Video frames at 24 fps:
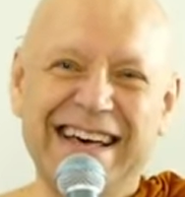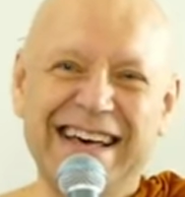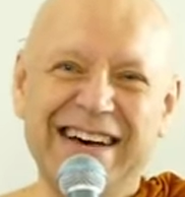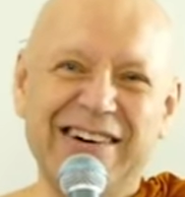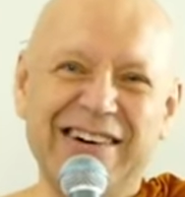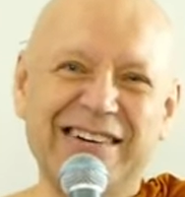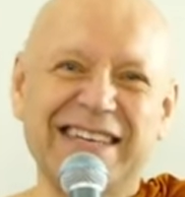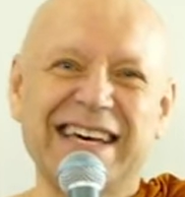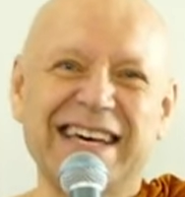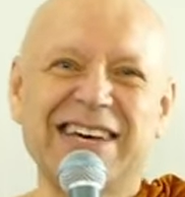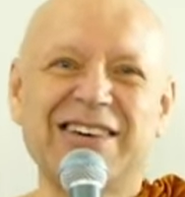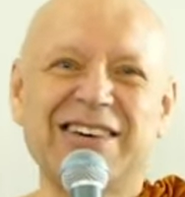
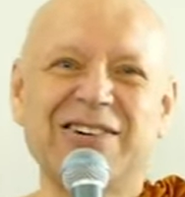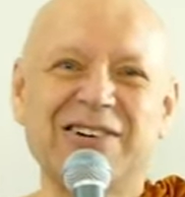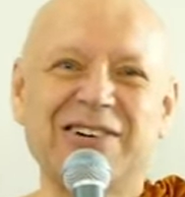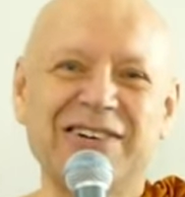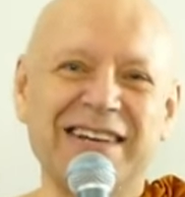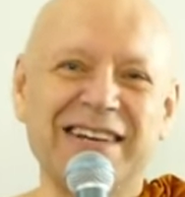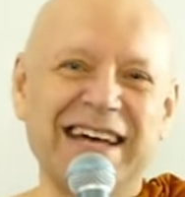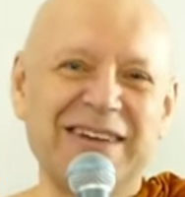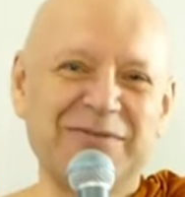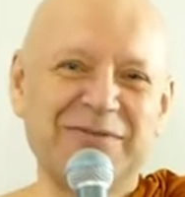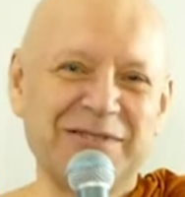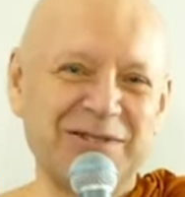Okay,
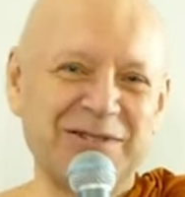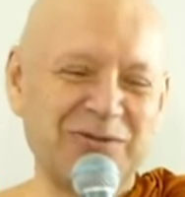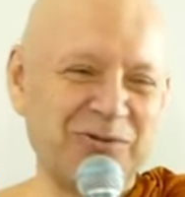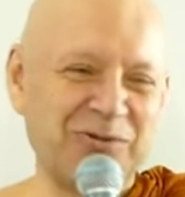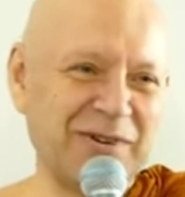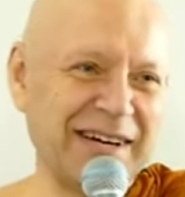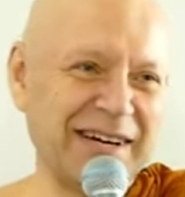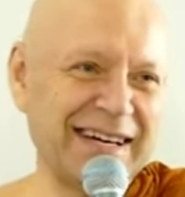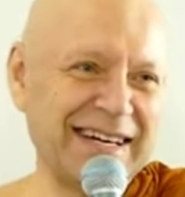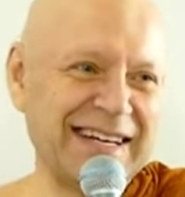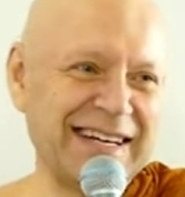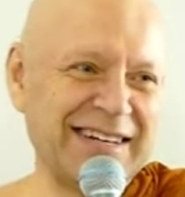good, I was
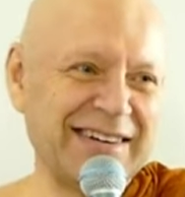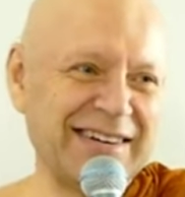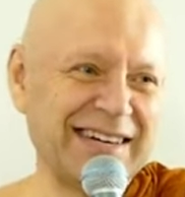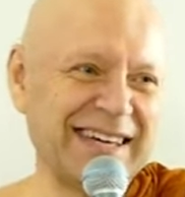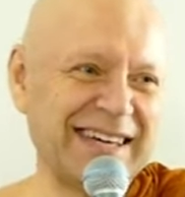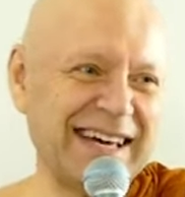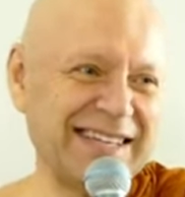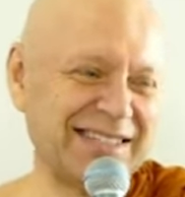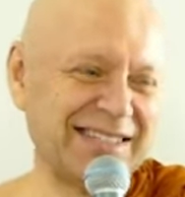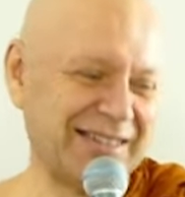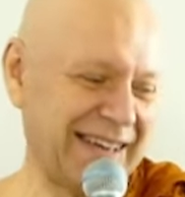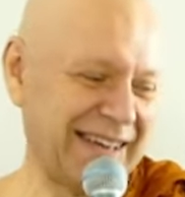right.
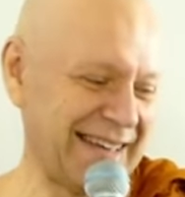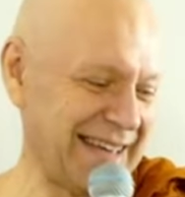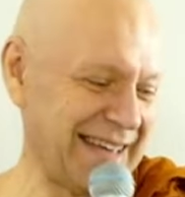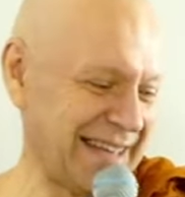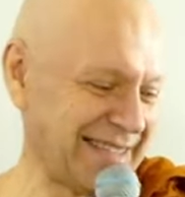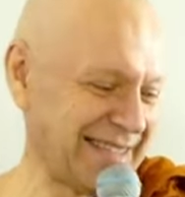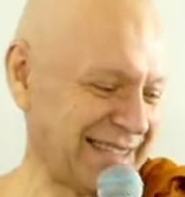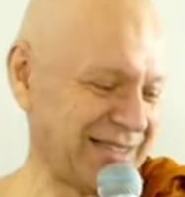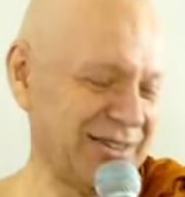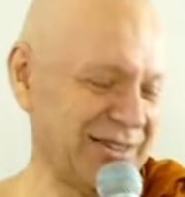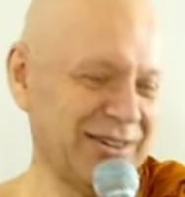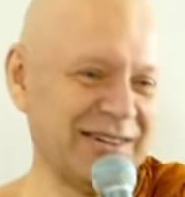Okay, so
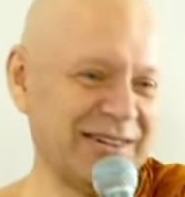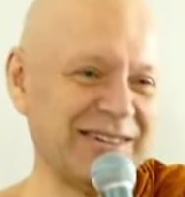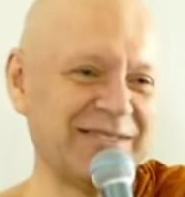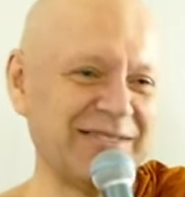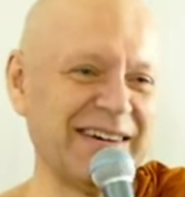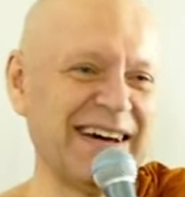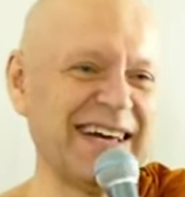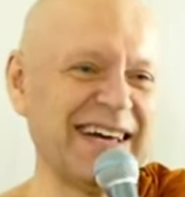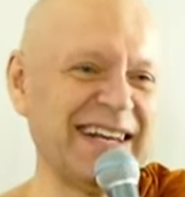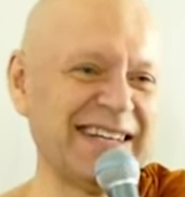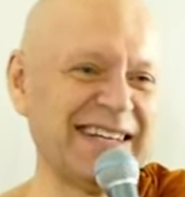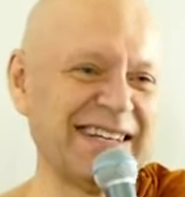that's good,
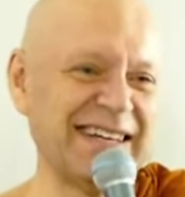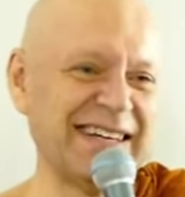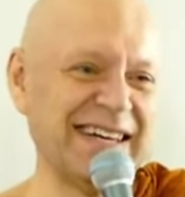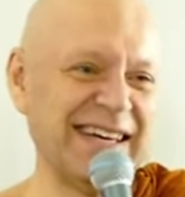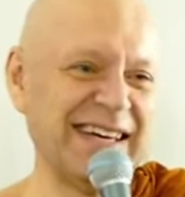right?